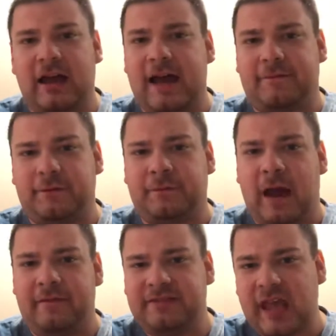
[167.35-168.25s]
after
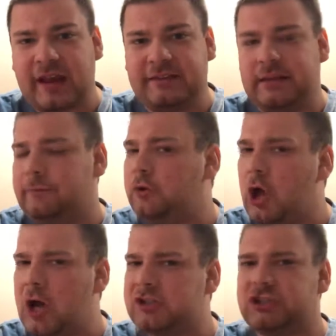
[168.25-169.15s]
5 seconds of
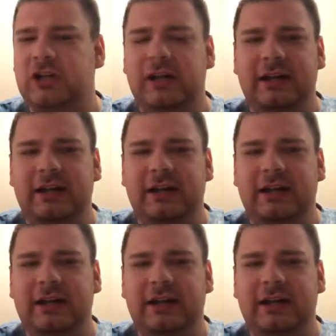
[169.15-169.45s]
launch,